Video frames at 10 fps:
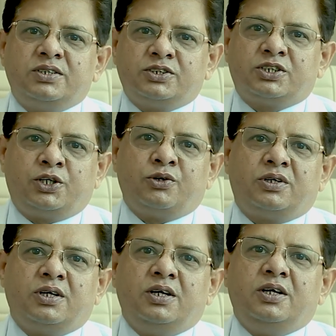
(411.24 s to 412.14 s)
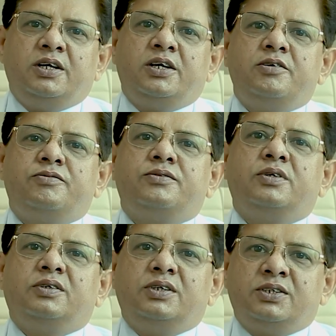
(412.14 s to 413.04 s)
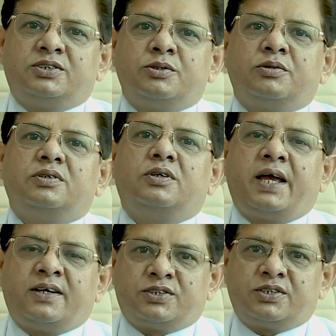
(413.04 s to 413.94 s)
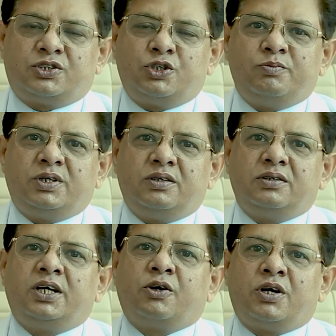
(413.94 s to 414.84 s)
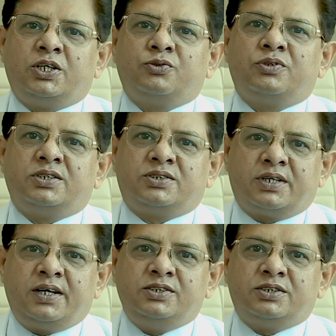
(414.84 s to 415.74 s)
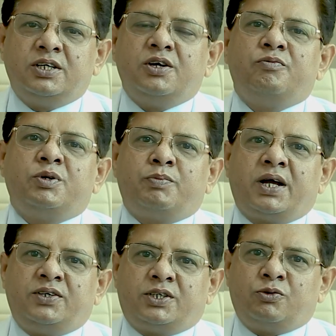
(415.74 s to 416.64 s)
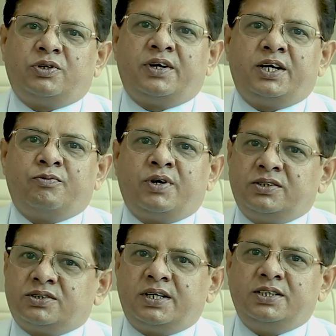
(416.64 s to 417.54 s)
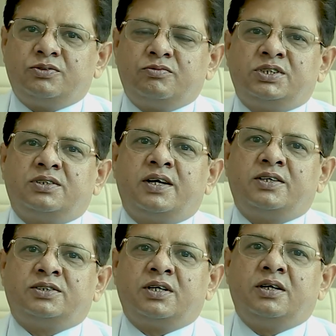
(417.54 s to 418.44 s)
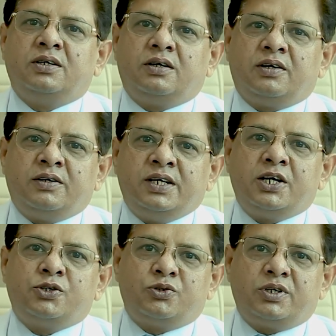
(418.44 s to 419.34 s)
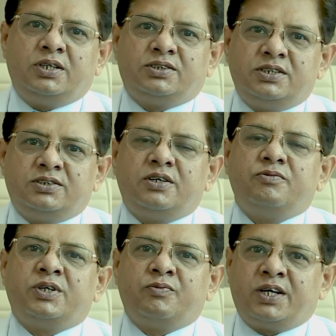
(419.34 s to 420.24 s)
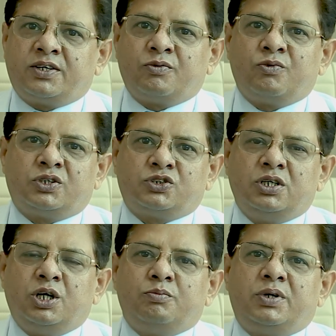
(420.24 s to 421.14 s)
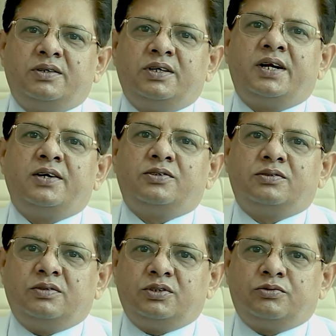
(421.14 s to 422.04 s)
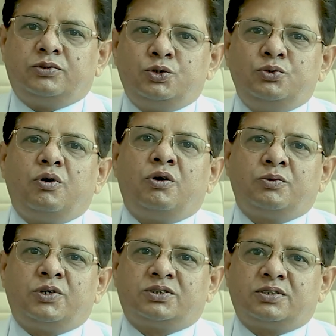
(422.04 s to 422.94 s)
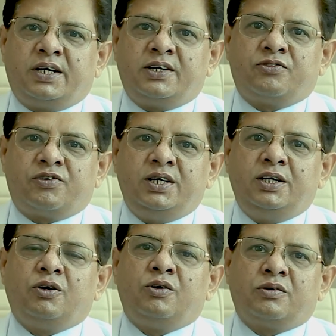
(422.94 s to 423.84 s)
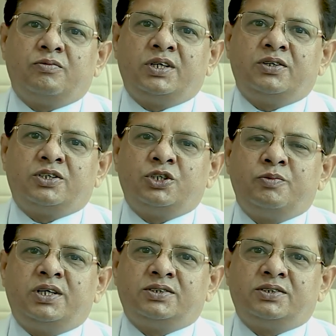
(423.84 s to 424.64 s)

is cured. If it's a cancerous tumor, according to the stage, we plan it out. Grade 1 stage, which there is a near total excision, we wait and watch. But grade 2 onwards, grade 3, or when the tumor